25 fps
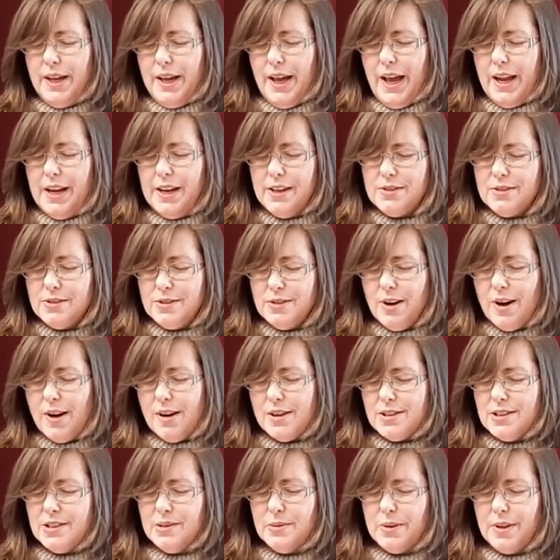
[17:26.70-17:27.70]
And it
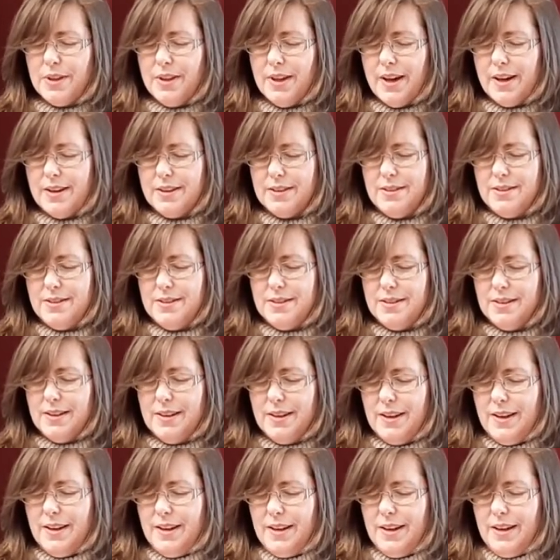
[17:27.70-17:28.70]
starts with us.
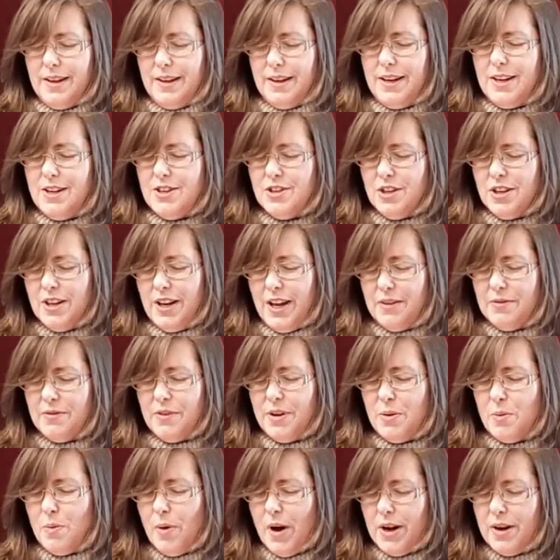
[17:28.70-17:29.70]
Each and
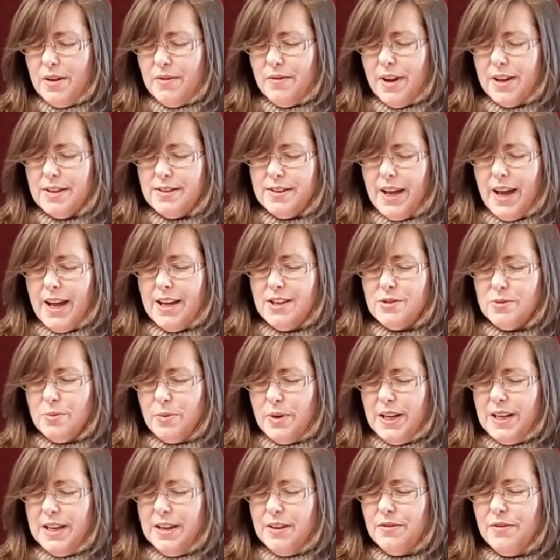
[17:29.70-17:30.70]
every one of us, as
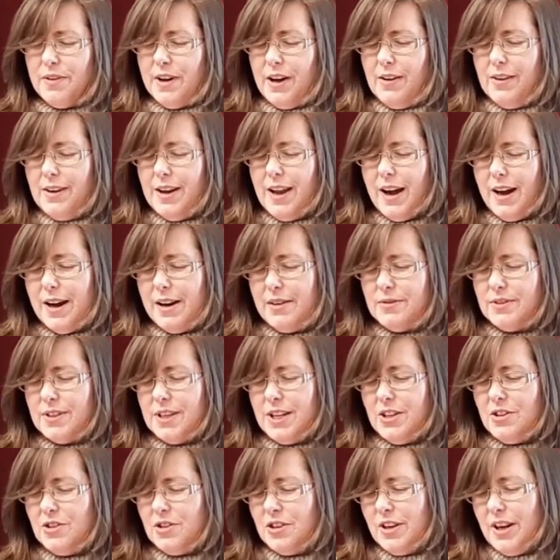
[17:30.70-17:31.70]
we live our lives
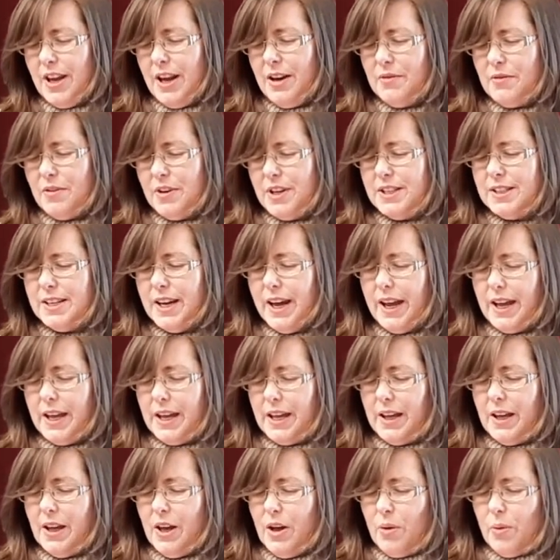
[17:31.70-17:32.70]
each and every
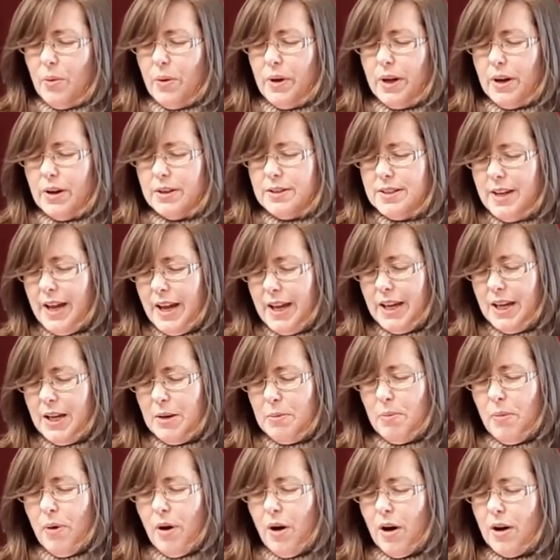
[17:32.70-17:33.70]
day, we are
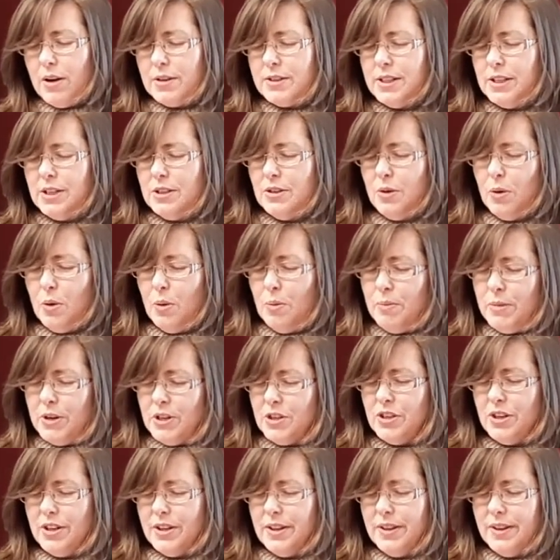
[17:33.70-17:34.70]
taking part in your
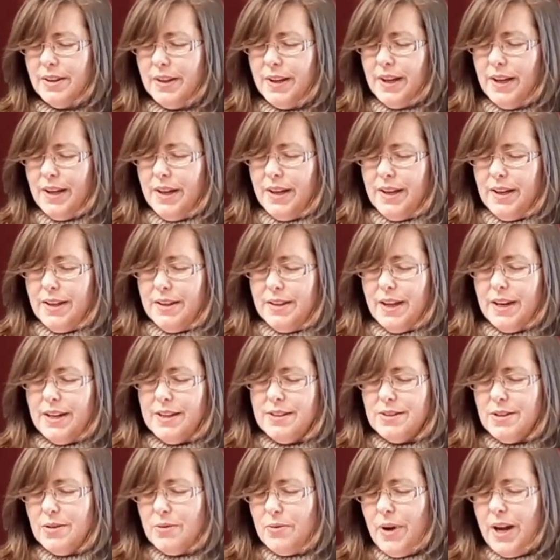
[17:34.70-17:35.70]
mission that
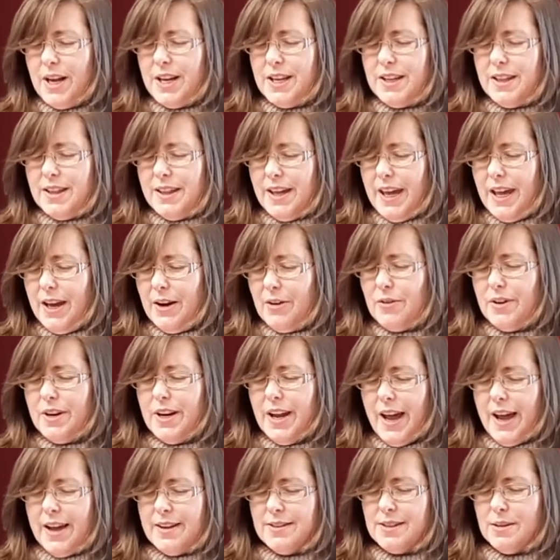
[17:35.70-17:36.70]
is already there and
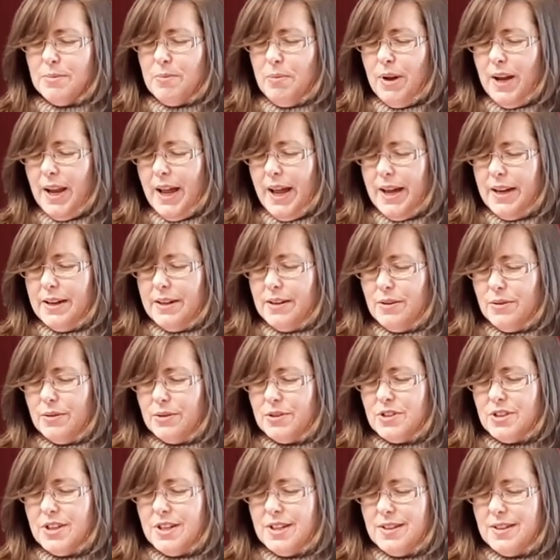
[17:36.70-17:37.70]
has a plan,
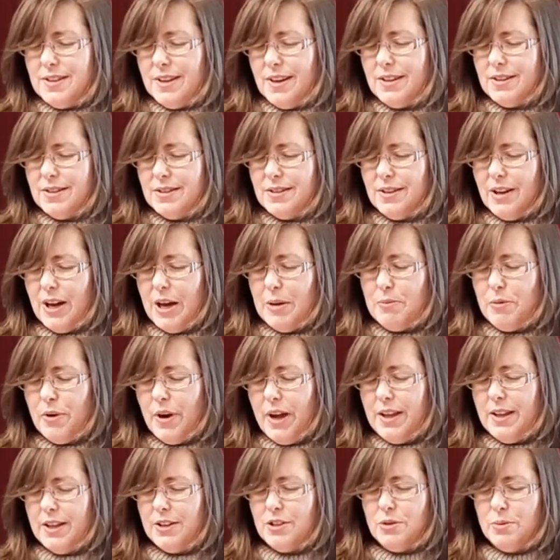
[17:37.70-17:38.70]
Lord Jesus. So I
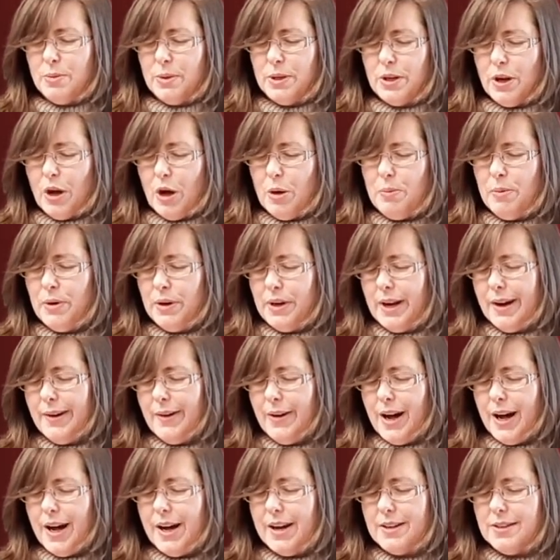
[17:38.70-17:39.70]
pray that you would open
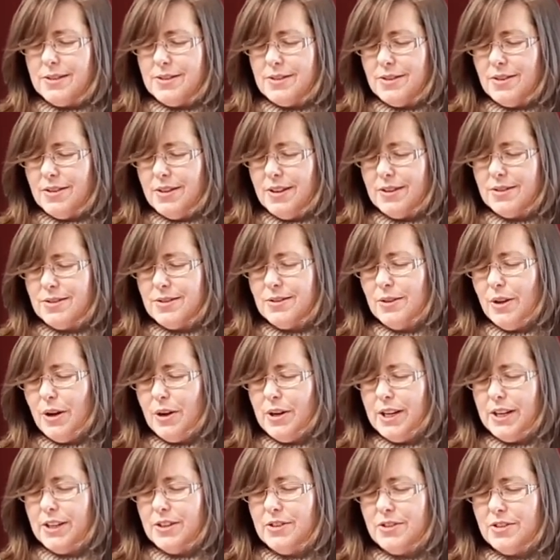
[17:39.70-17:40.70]
our eyes to this
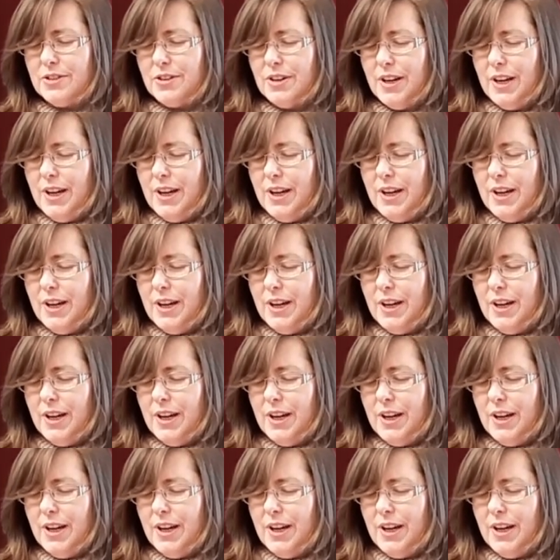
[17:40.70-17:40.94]
knowledge,